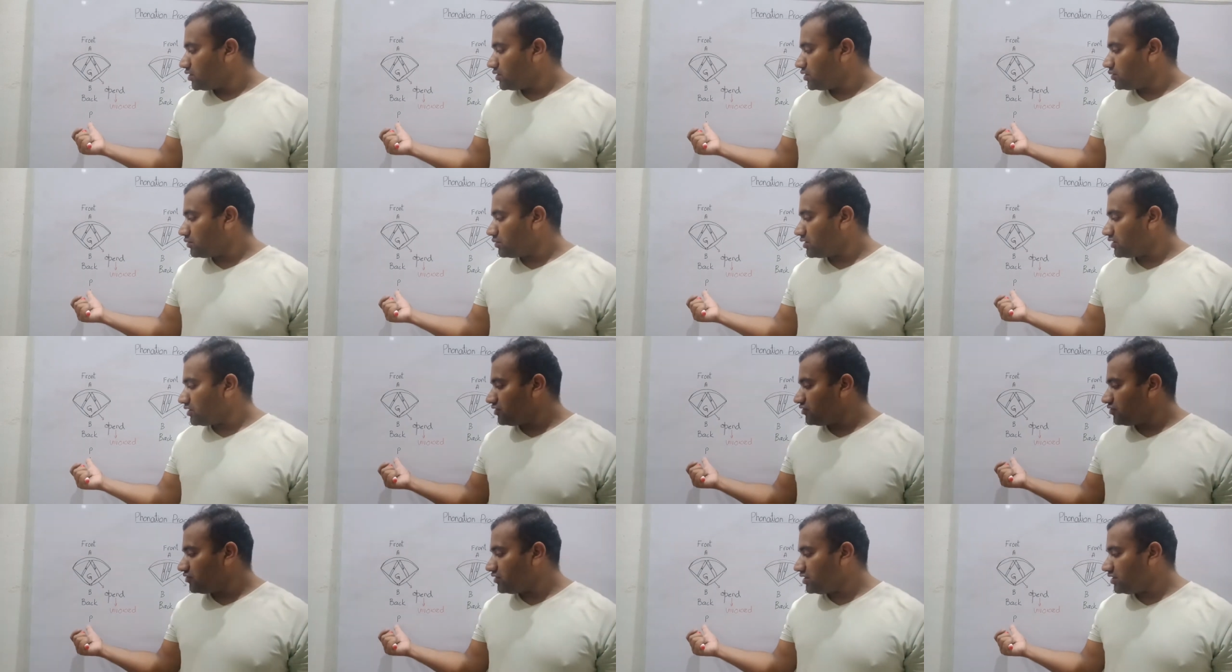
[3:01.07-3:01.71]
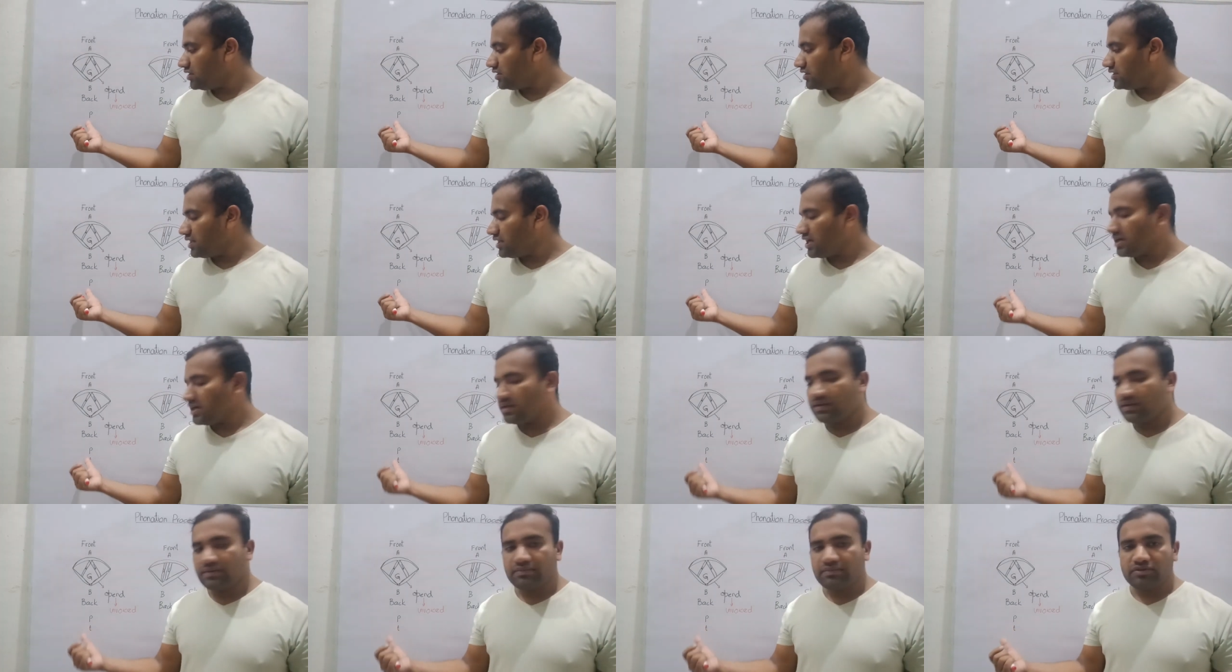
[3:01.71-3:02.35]
you can say
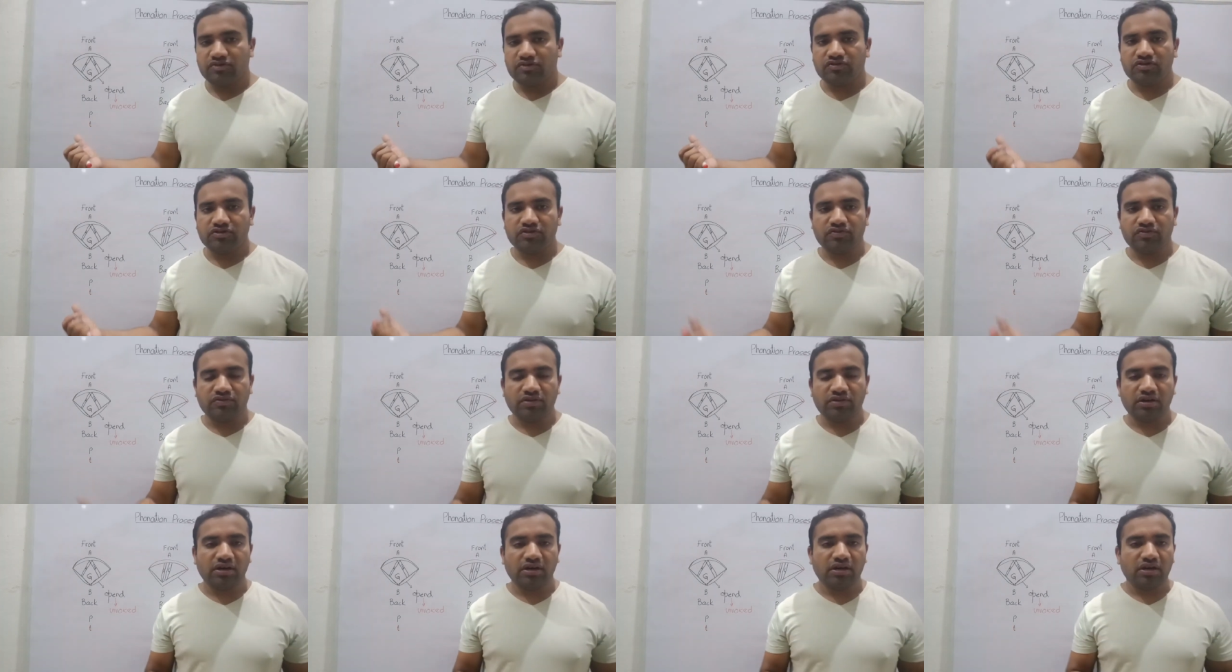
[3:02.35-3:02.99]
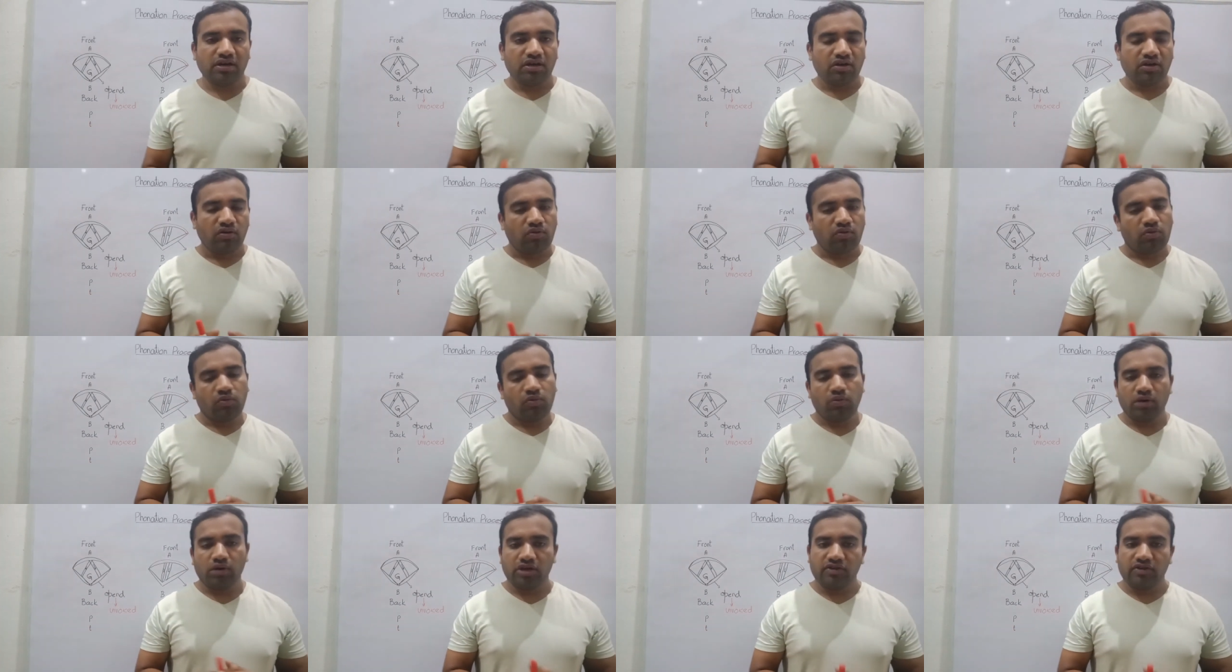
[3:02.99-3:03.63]
that this is the
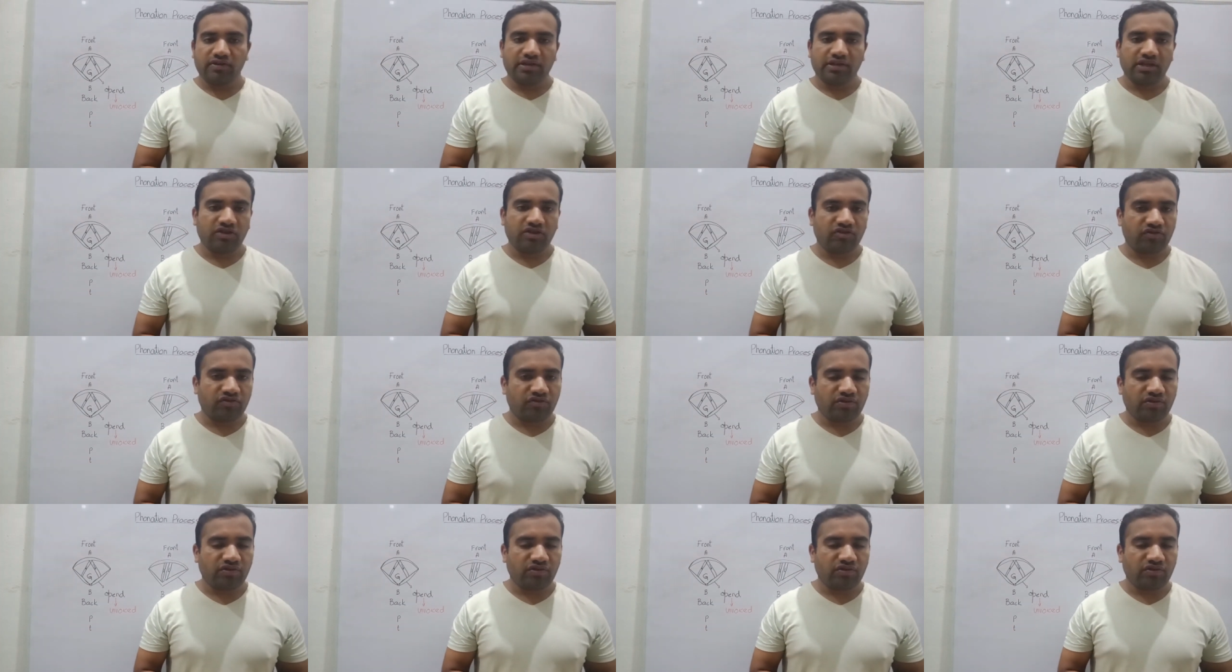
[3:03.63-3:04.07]
voiceless